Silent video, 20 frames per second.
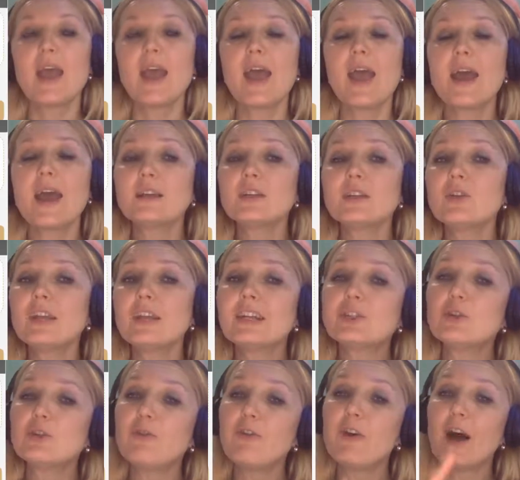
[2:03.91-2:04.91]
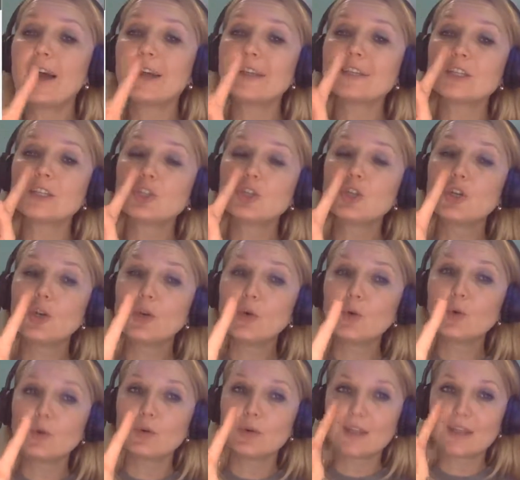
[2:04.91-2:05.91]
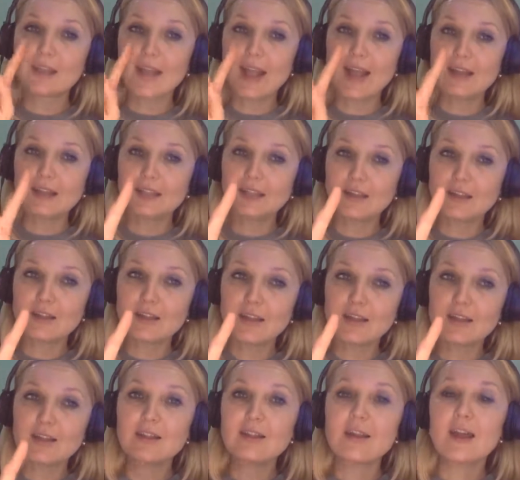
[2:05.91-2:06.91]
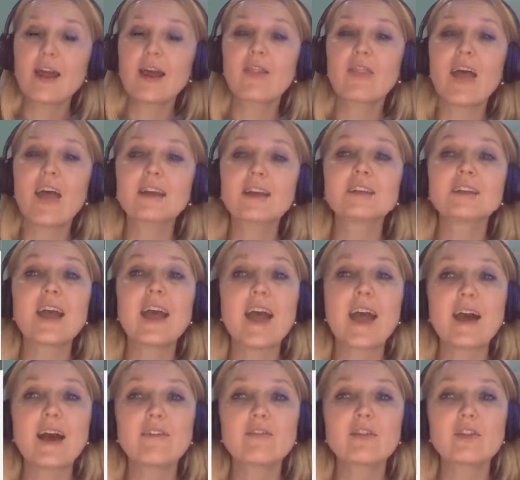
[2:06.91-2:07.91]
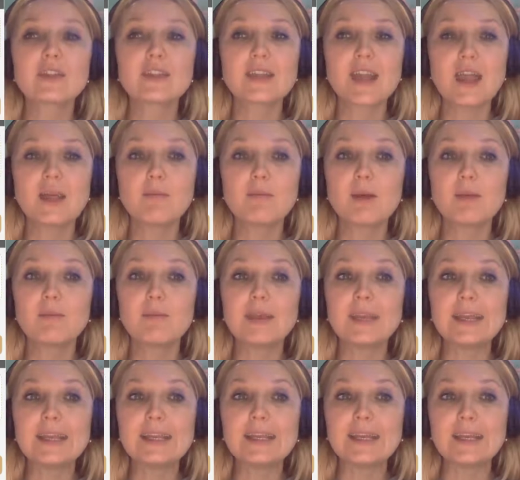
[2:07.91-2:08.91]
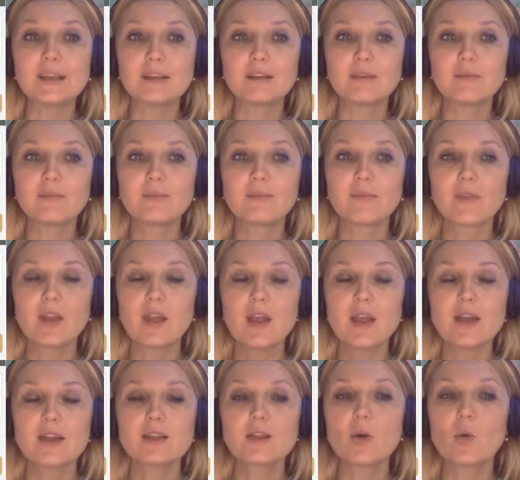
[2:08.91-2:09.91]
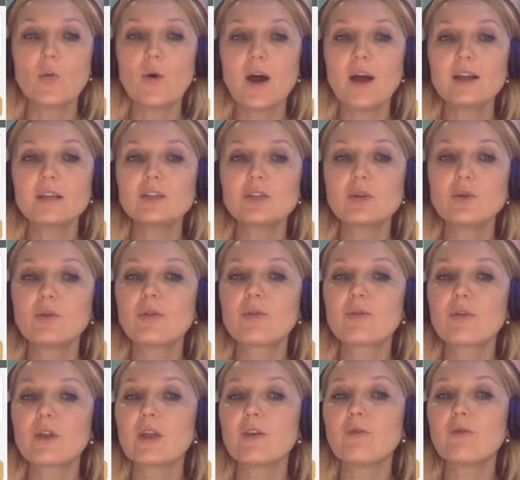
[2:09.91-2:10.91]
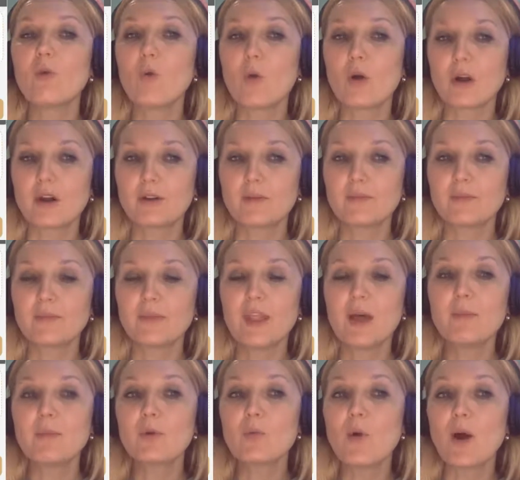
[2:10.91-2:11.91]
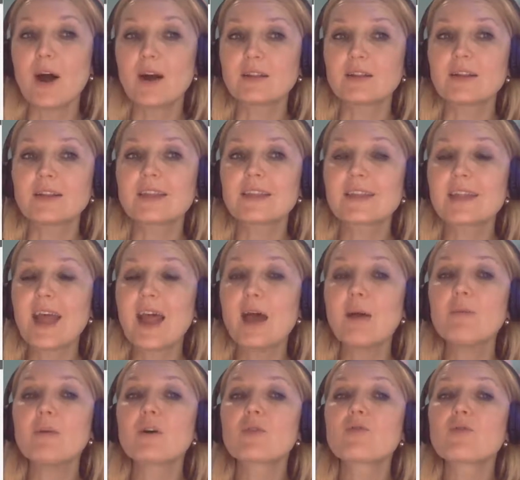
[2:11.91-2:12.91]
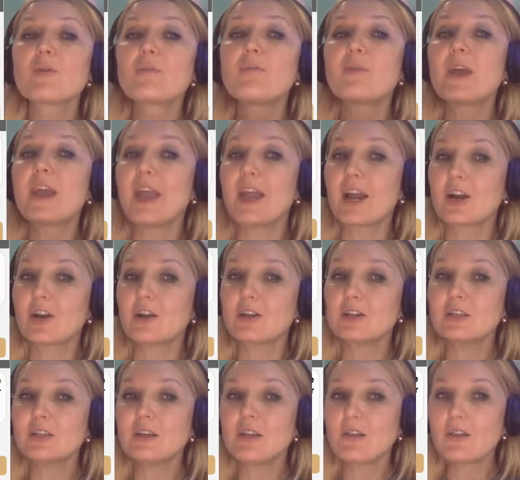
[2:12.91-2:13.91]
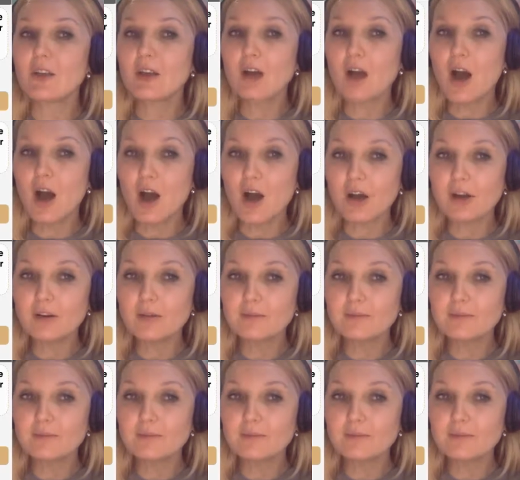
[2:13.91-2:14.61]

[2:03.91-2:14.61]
And you need to find 2 sentences that have the same meaning. So 1, 2, 3, 4. Number 1, Sam repaired the car.